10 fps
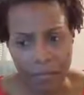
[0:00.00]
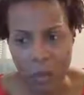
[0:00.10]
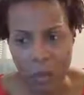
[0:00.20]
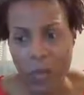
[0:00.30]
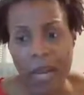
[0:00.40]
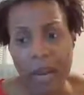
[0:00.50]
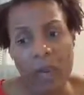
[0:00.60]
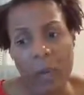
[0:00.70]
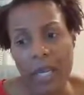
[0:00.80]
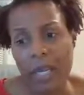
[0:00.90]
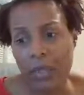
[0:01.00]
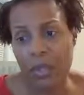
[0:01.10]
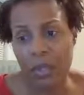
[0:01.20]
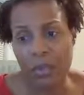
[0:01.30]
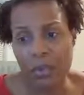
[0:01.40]
whatever we can
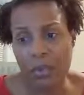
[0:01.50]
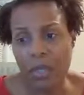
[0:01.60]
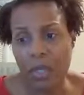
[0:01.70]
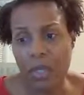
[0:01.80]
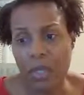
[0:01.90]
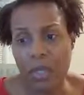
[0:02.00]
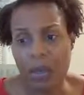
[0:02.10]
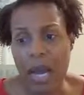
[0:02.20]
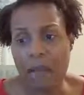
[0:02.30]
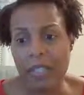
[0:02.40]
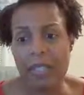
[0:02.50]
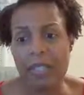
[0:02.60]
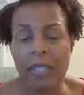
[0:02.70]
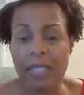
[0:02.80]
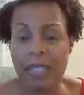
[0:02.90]
do,
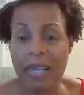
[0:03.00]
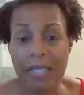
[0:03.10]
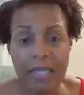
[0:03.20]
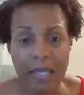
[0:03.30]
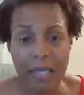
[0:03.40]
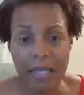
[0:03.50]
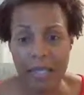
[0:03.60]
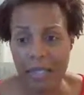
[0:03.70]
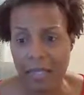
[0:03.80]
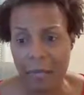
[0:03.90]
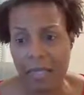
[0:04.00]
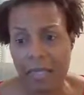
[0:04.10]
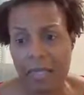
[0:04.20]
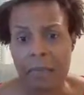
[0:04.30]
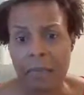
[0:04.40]
obviously testing is limited.